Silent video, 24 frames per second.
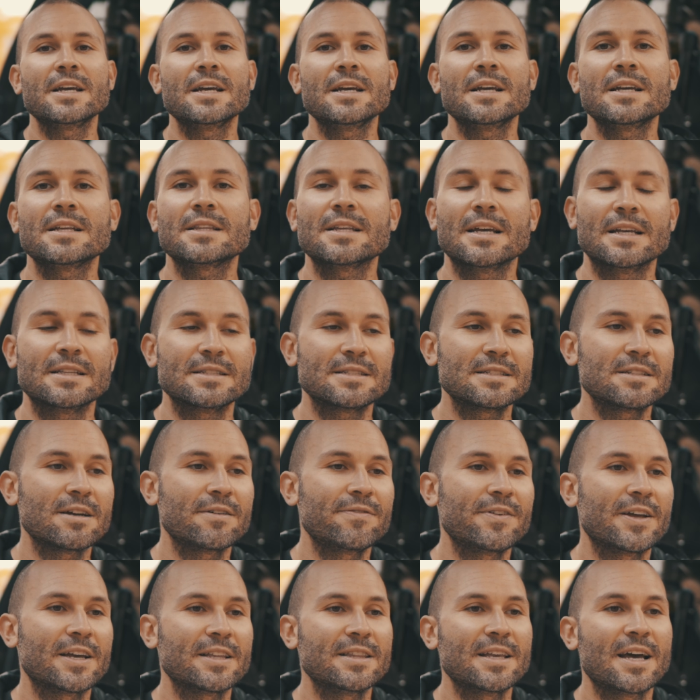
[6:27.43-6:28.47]
it and
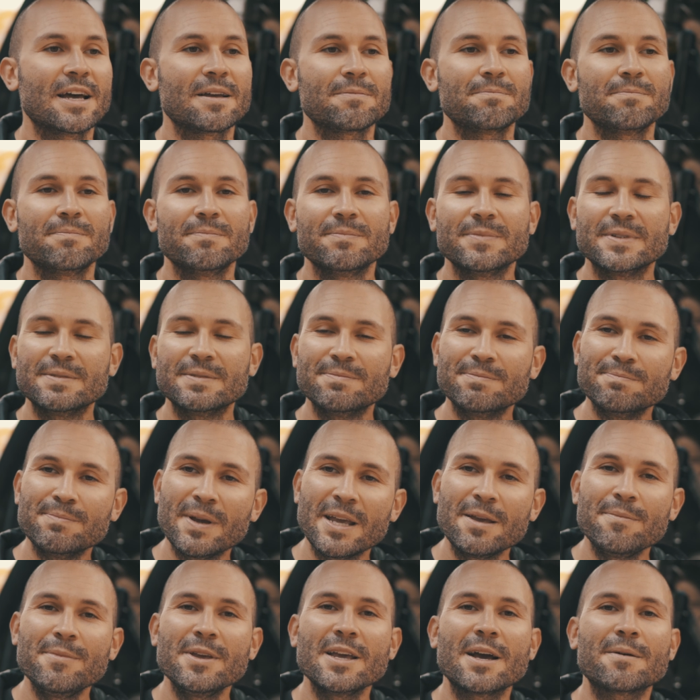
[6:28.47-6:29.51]
stuff like that,
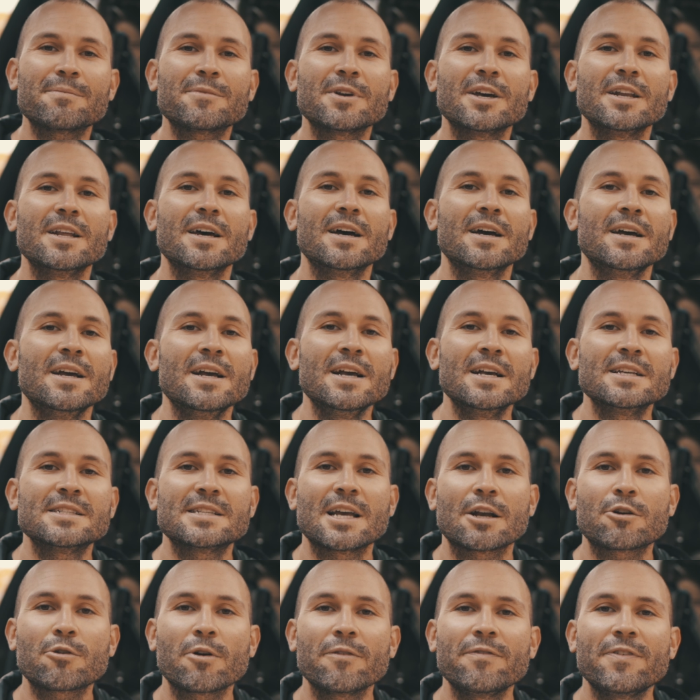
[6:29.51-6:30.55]
maybe I'm gonna
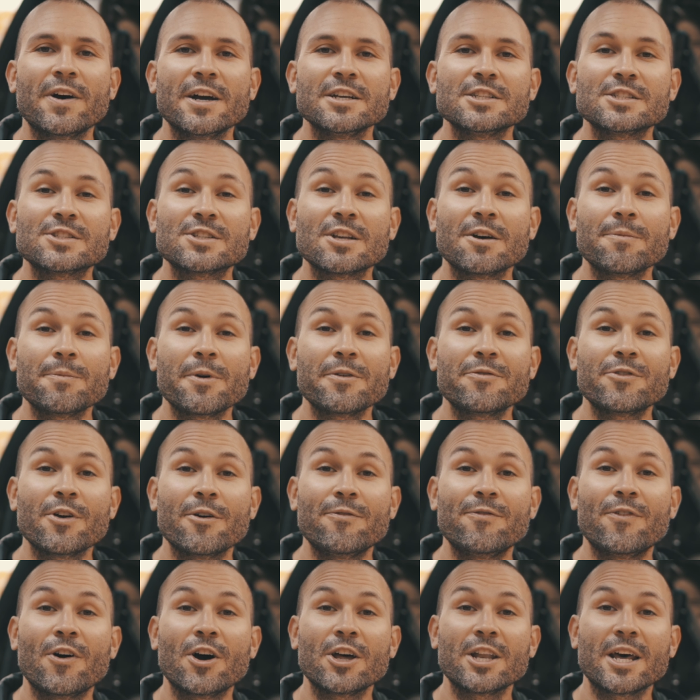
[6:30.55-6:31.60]
sacrifice some of the
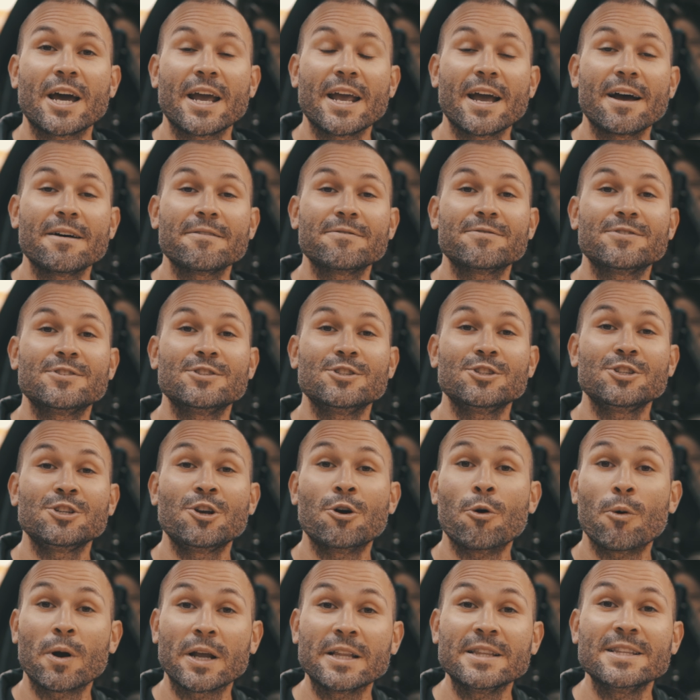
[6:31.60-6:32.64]
fun I have
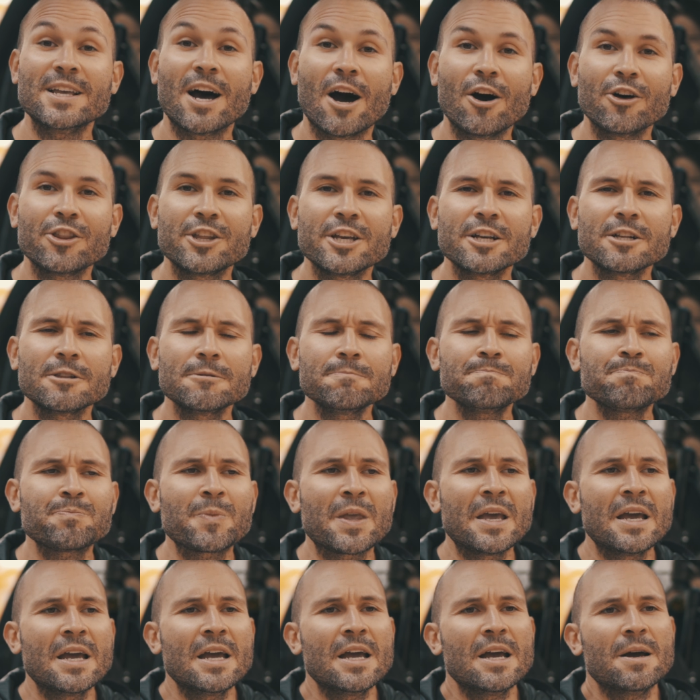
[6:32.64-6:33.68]
going downhill.
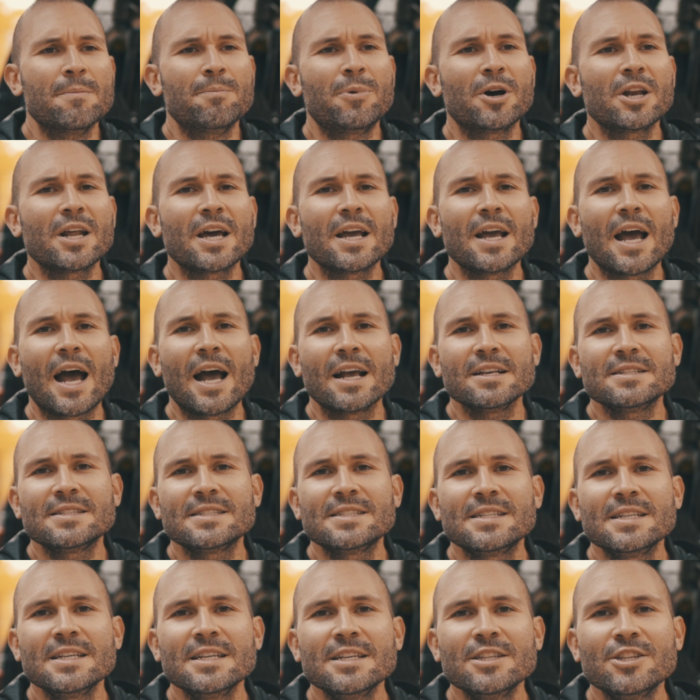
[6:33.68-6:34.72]
But I
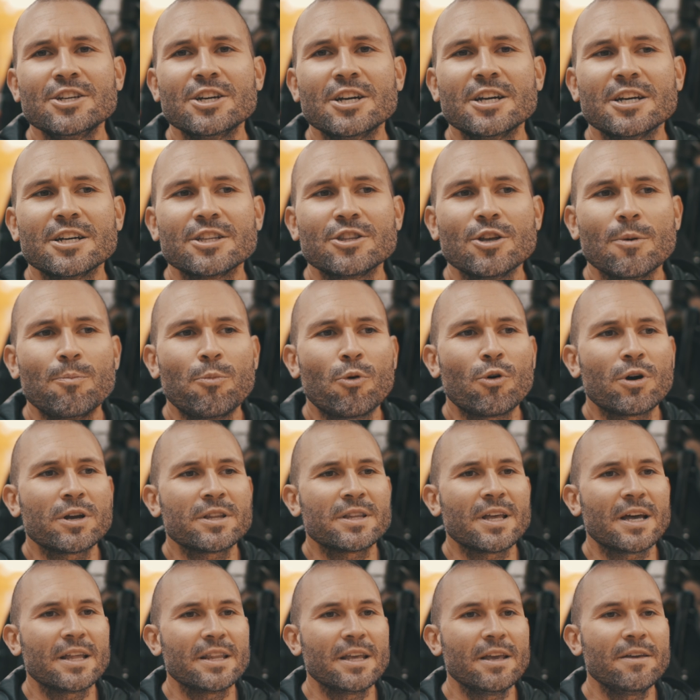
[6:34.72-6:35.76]
see the point
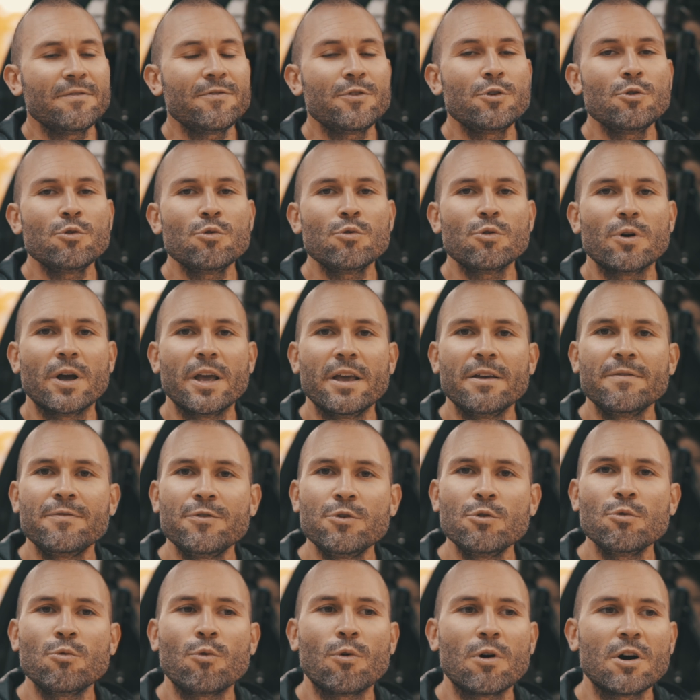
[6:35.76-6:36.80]
that if
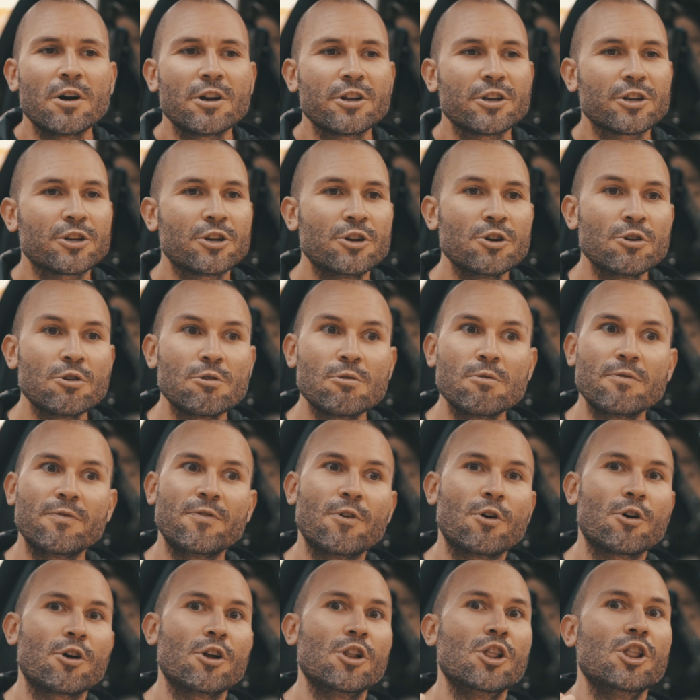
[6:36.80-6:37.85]
you want to go
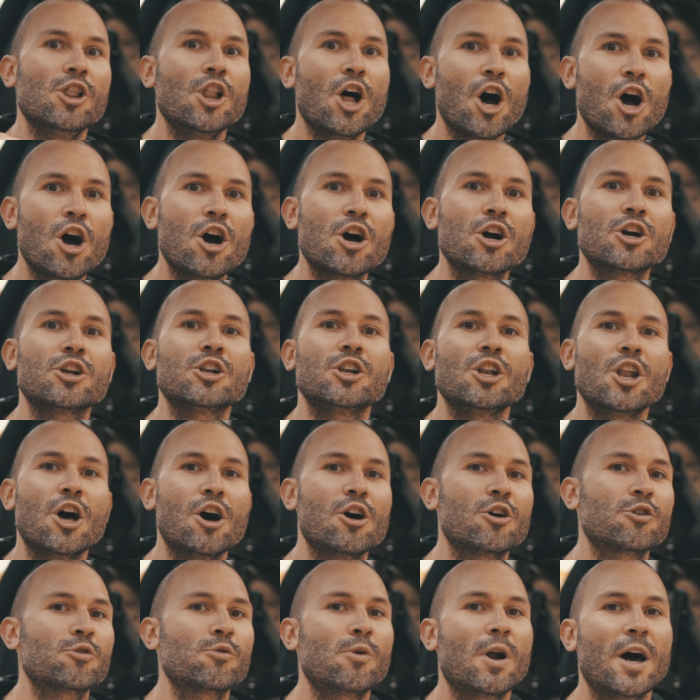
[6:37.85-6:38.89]
for a
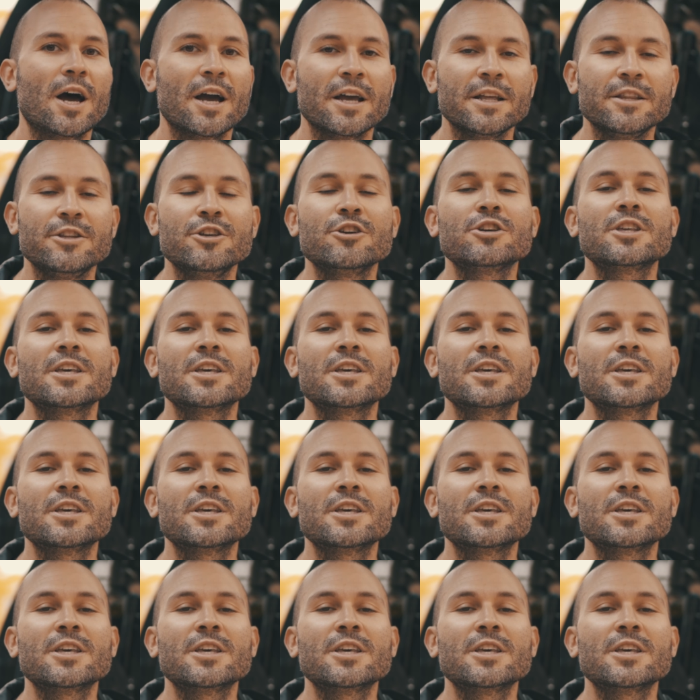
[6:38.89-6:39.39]
long ride, you